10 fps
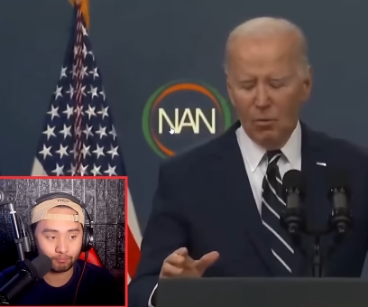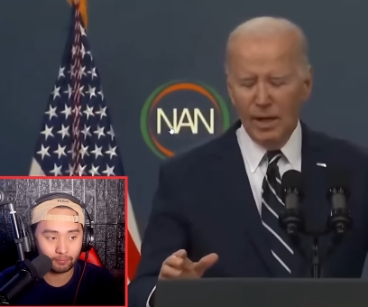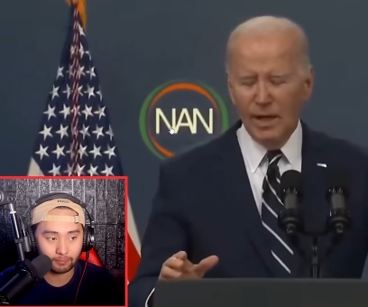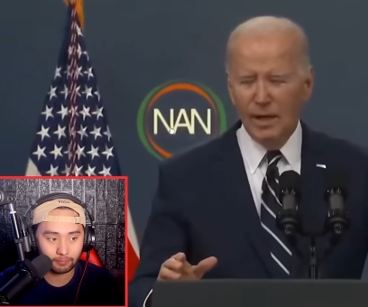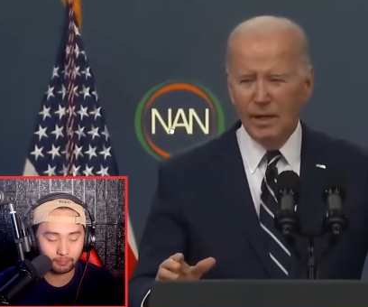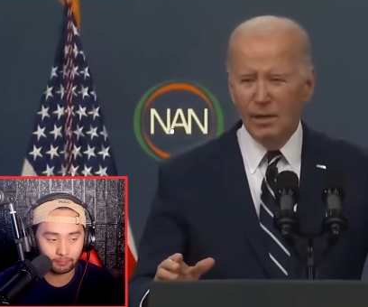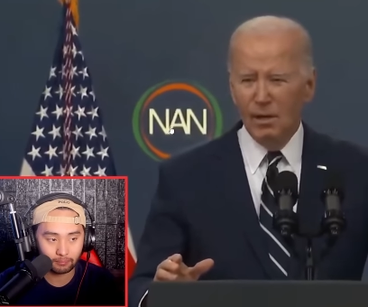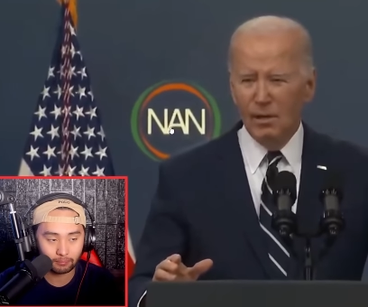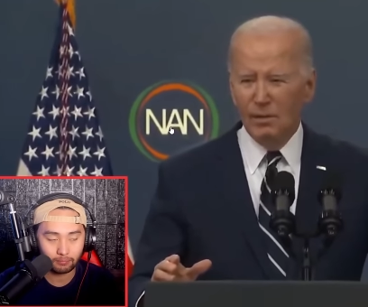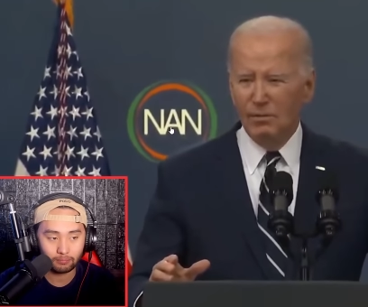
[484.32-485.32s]
Speaker 1: We
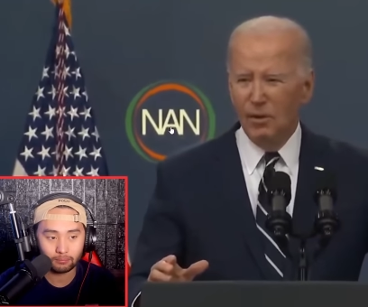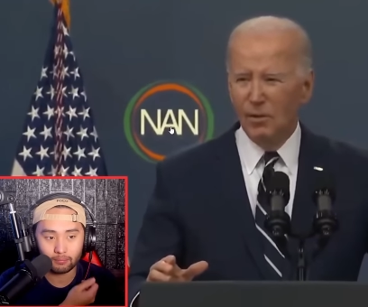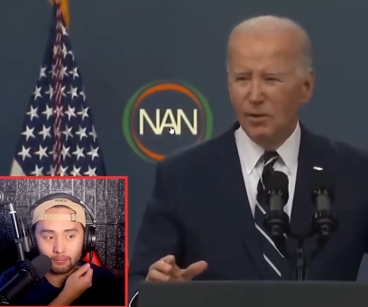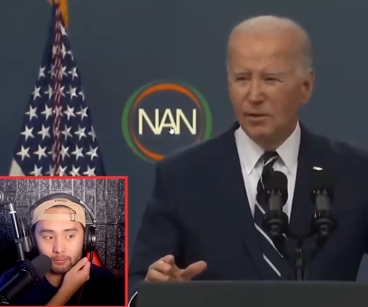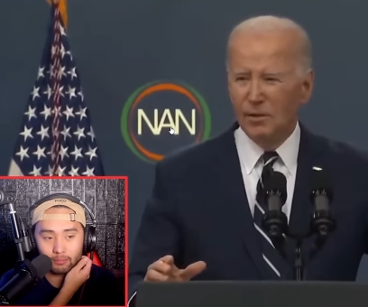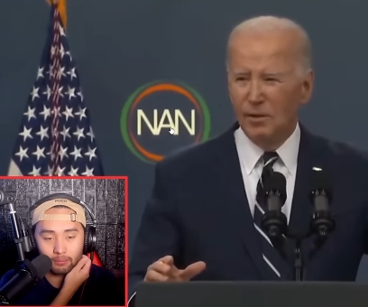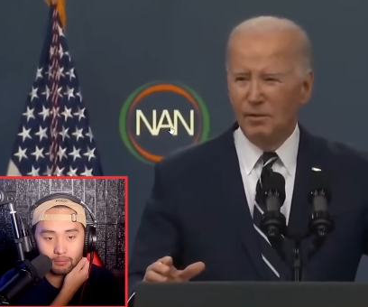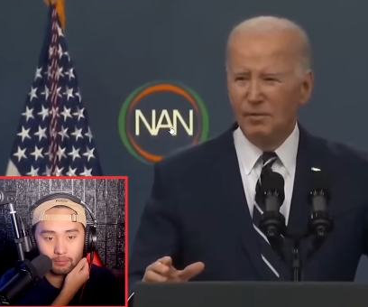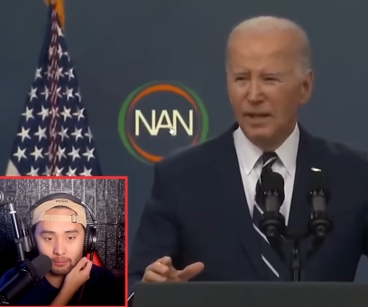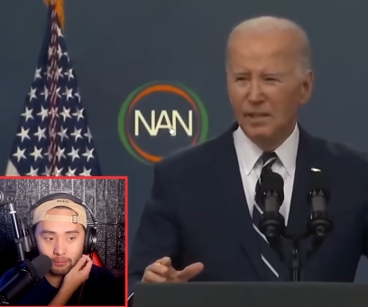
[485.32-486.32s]
are devoted to the
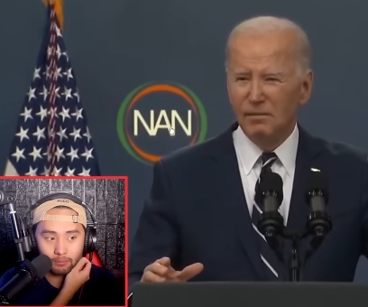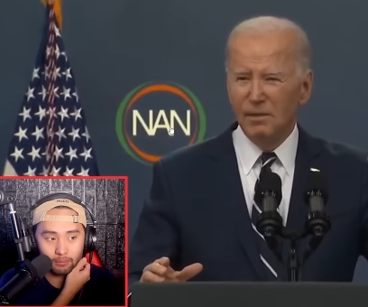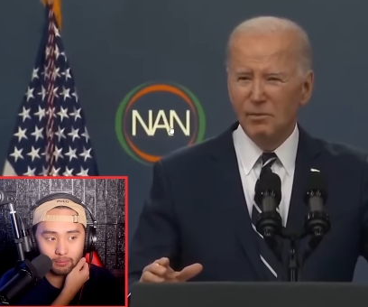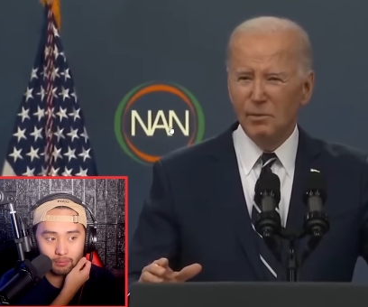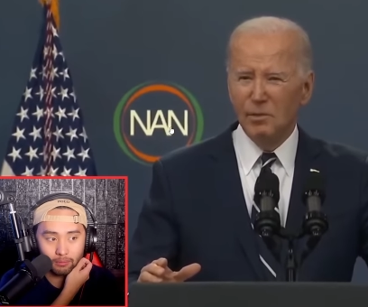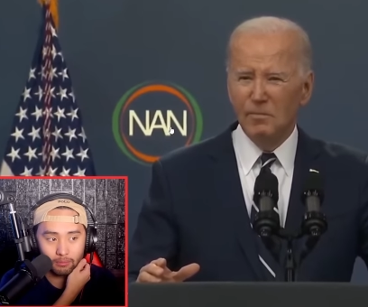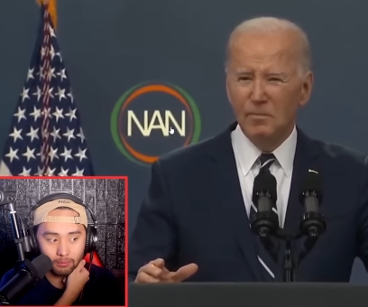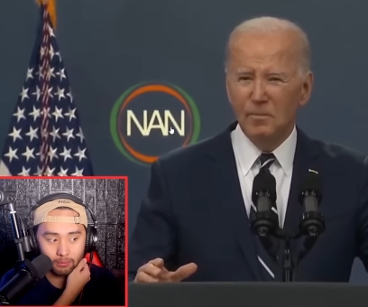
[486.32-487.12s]
defense of Israel.